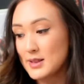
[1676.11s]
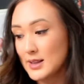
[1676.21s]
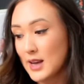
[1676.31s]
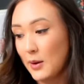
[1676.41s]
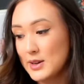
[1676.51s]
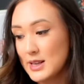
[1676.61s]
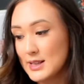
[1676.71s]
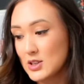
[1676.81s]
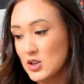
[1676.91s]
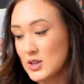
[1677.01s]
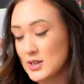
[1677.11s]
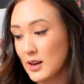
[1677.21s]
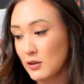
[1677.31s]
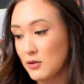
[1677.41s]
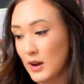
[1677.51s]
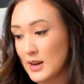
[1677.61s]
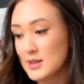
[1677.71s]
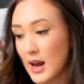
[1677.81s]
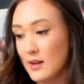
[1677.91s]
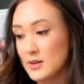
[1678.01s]
That's how I did such a detailed face
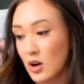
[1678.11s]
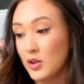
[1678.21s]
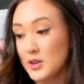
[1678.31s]
and all the